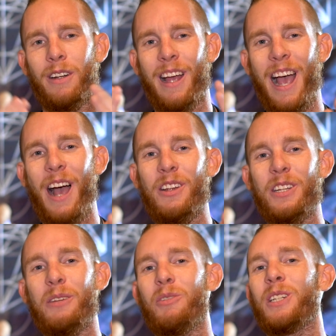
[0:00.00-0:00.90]
and how you
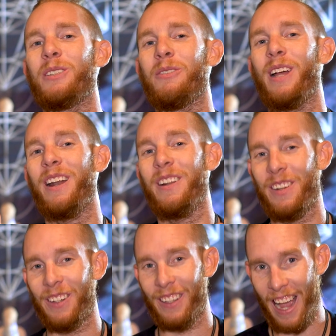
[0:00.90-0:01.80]
can bring some light on
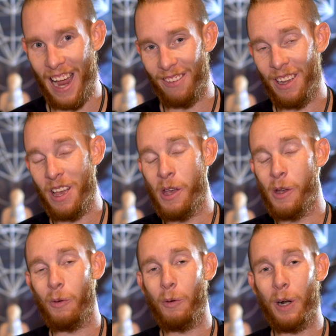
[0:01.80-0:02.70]
your life,
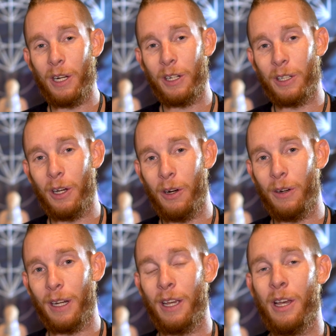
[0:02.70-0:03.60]
where you're
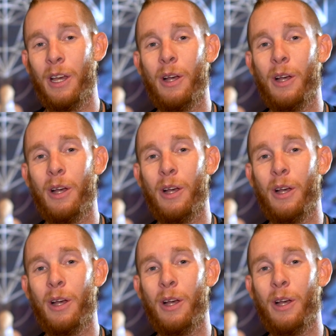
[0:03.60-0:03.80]
going,